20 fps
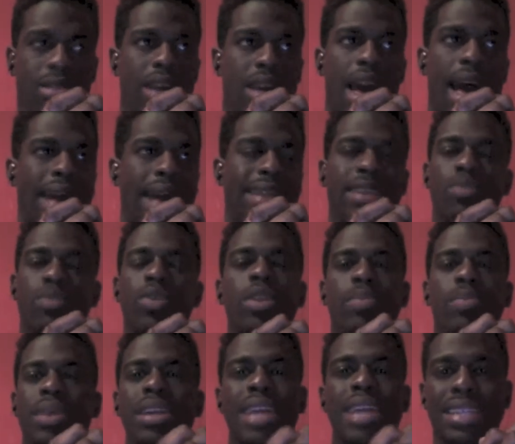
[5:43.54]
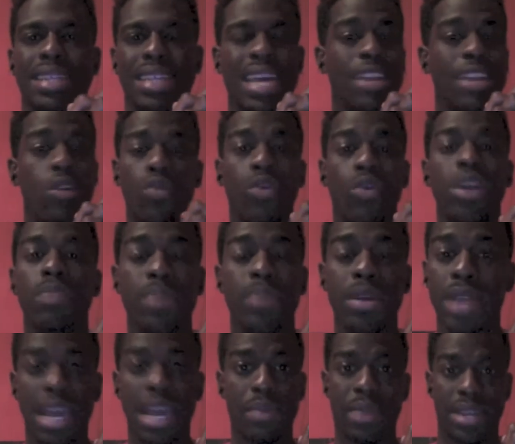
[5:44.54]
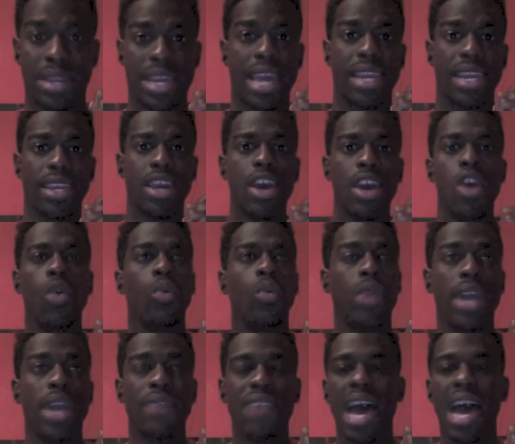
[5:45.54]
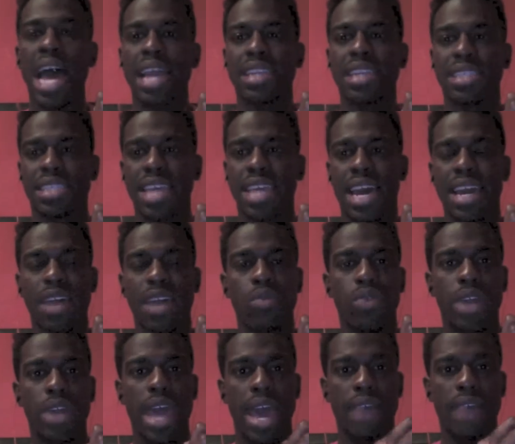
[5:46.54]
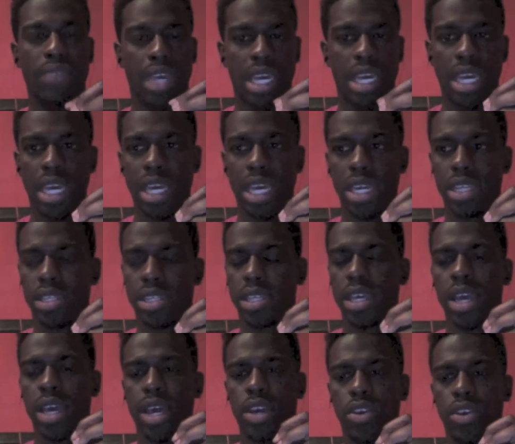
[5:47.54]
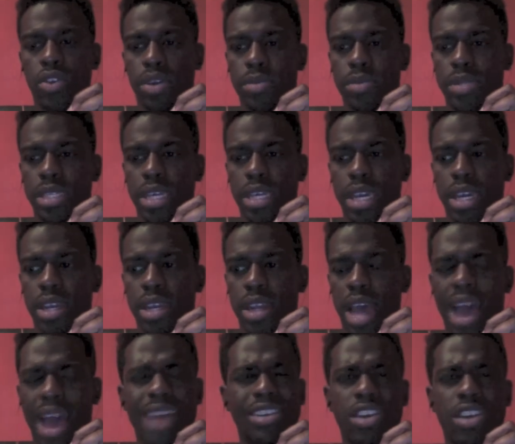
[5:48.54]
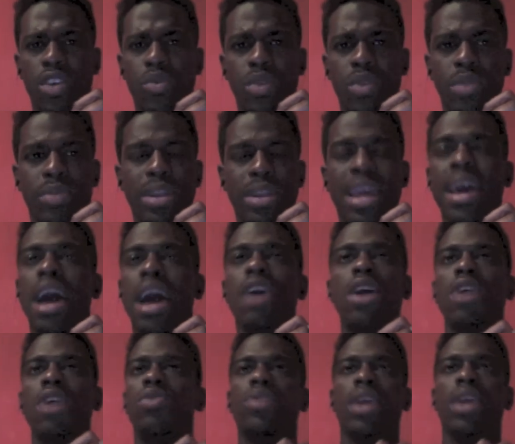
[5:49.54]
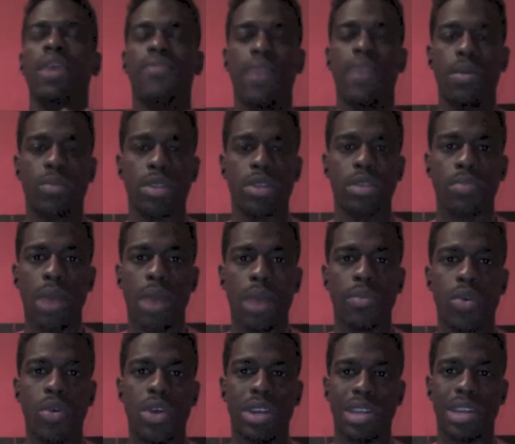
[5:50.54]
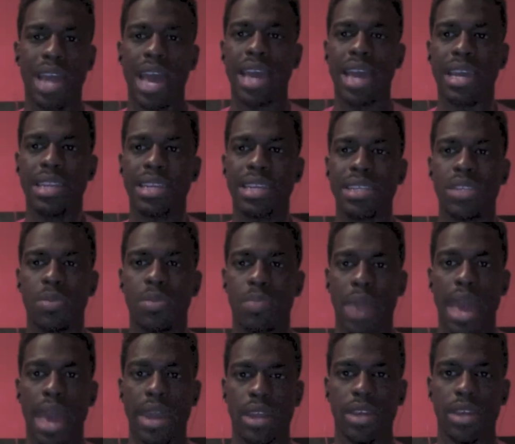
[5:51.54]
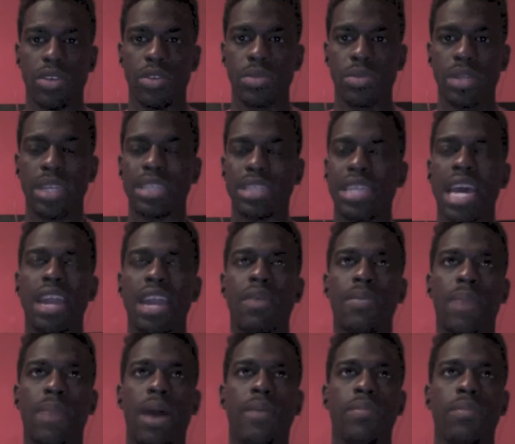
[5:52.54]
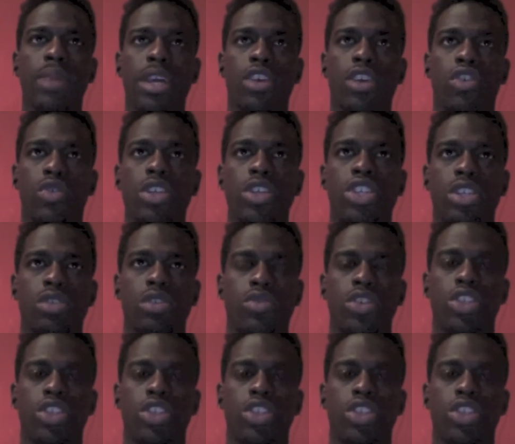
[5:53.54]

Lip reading: I didn't want to be like that. I don't want to be like my daddy. Whenever I decide I want to have kids, you know what I'm saying? I don't want to be, I don't care if I'm with the mom or not. It doesn't matter. You know what I'm saying? It's not about being Christian.